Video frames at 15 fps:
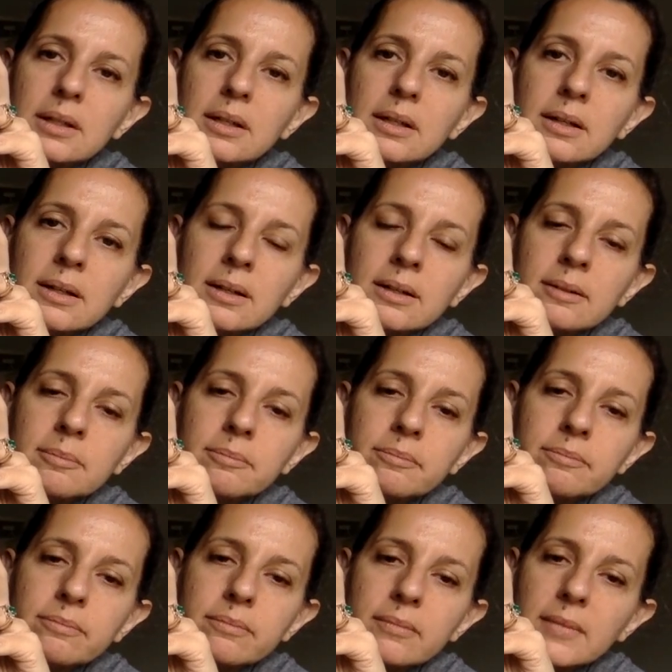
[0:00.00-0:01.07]
Um,
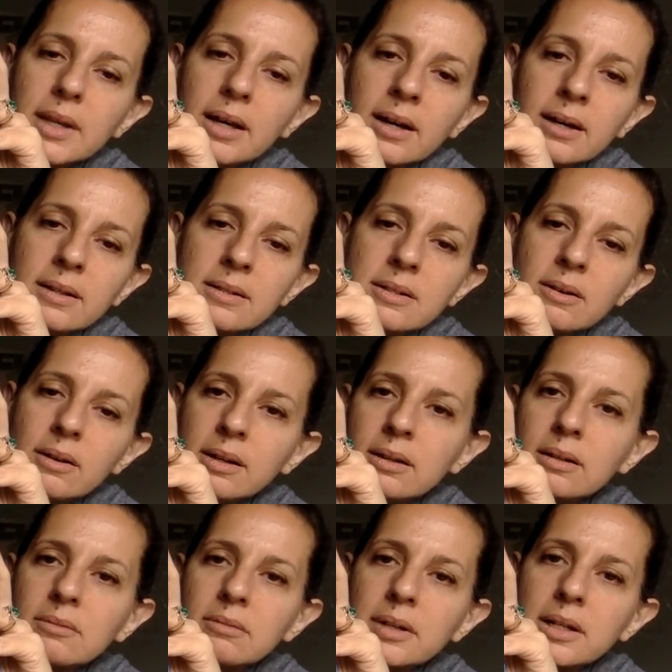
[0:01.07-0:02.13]
and so a
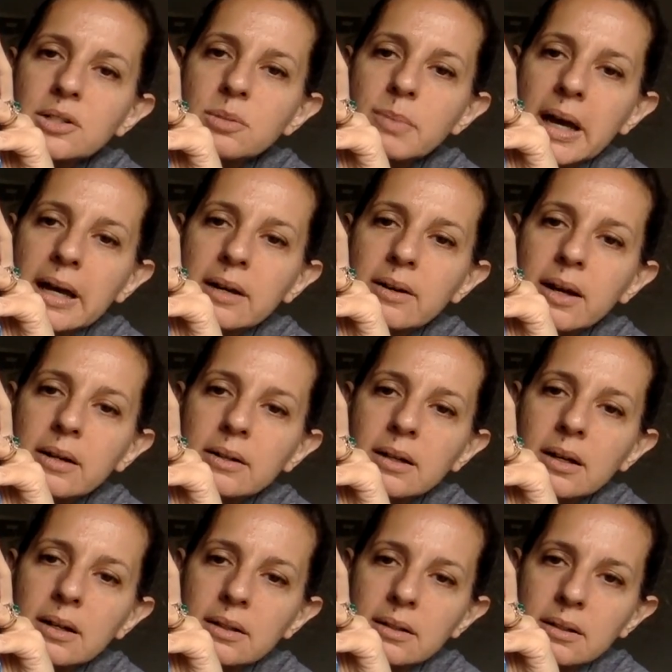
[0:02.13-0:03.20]
good rich background
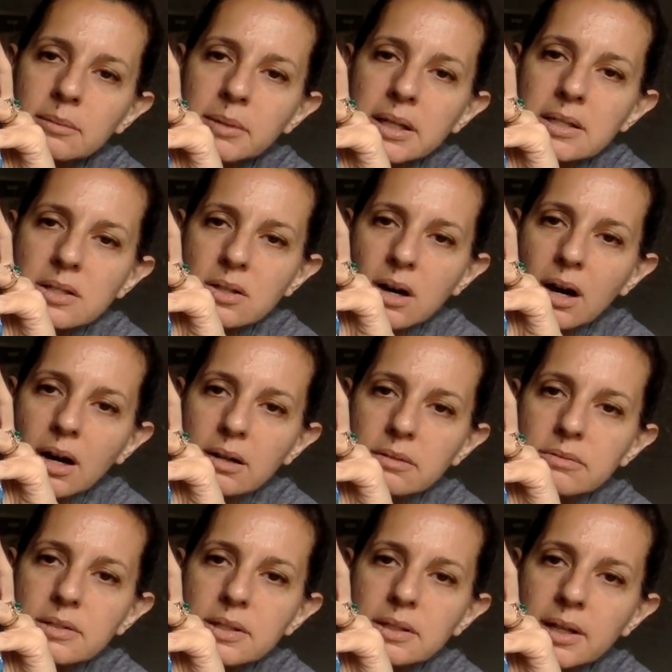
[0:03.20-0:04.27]
color, but
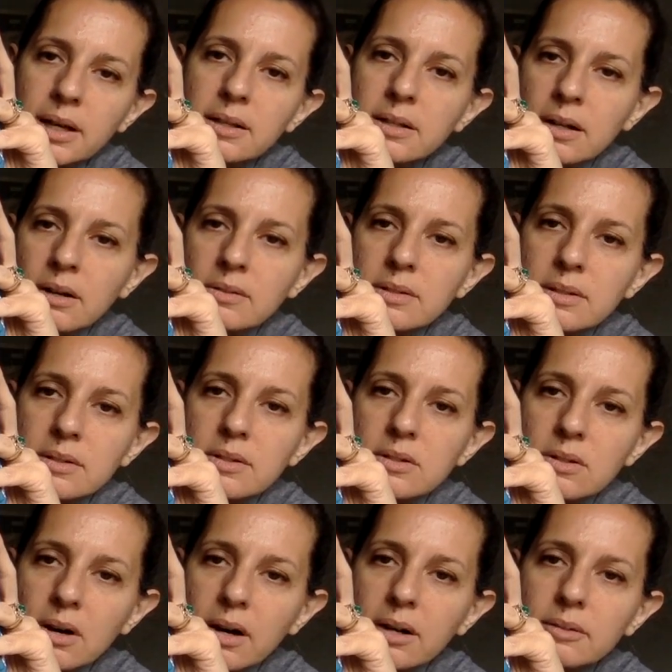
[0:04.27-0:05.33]
soft, you know, still
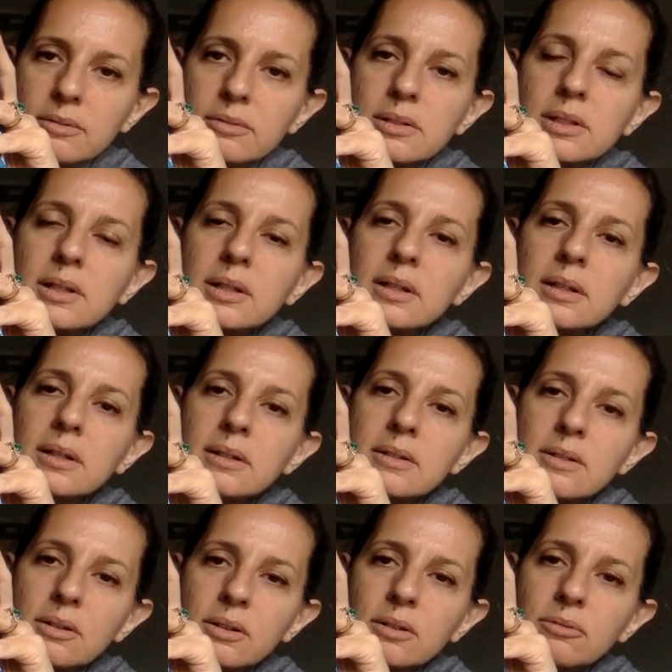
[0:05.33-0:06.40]
soft.
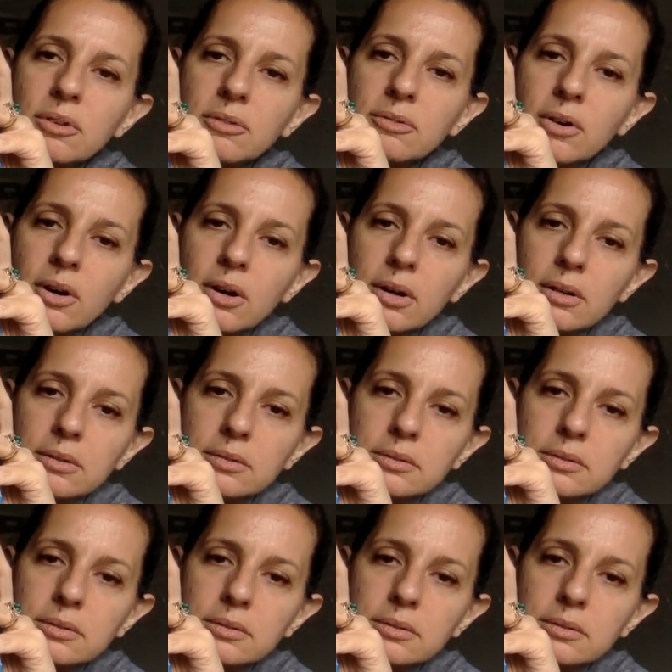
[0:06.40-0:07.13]
So good for fall.